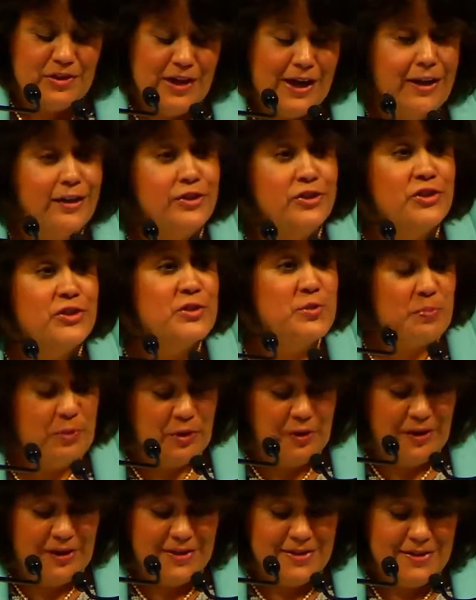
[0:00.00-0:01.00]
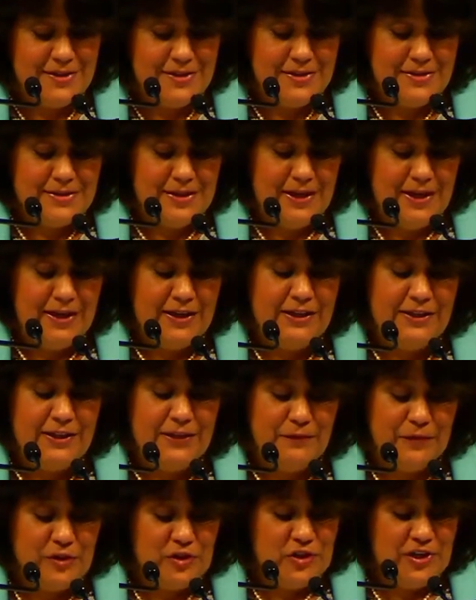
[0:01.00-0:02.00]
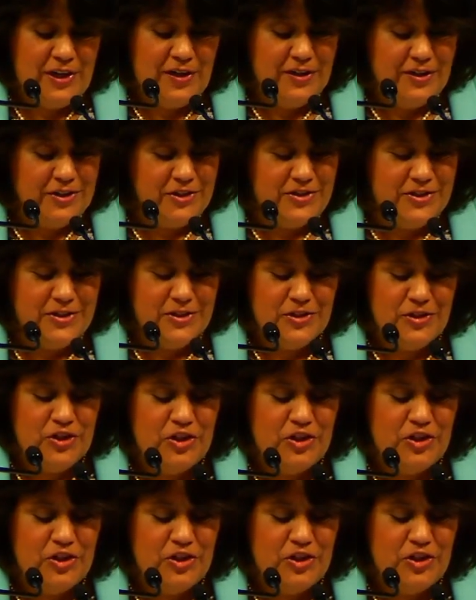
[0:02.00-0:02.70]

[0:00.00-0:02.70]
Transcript: college experiences and even challenge,